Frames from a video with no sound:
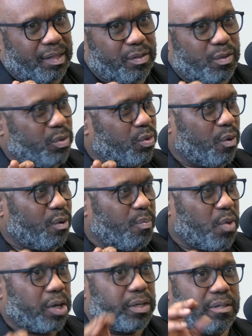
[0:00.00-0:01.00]
these
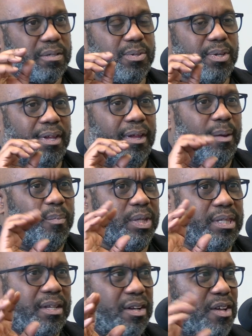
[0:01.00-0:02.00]
historical markers.
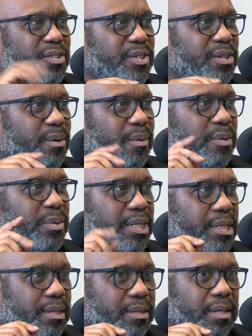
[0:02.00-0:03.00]
But then also I
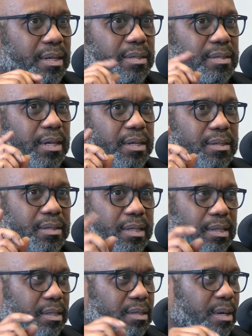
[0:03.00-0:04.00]
would see things like
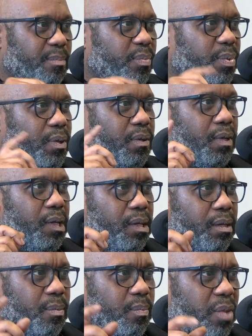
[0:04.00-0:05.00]
Tinley Temple,
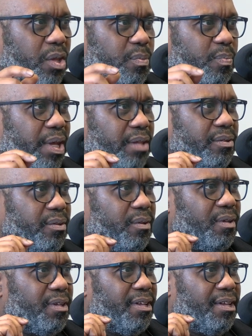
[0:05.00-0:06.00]
Mother
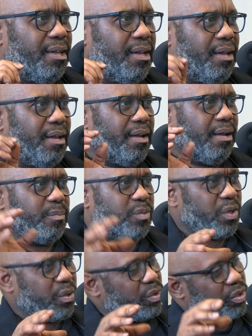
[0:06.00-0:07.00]
Bethel,
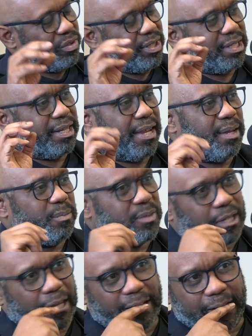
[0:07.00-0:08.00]
certain street
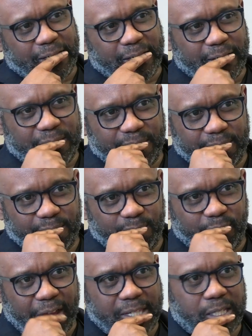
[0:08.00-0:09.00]
names. And it just
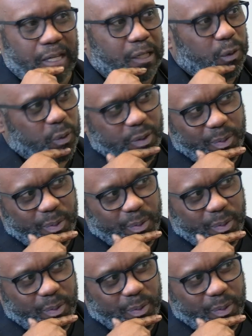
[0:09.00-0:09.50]
resonated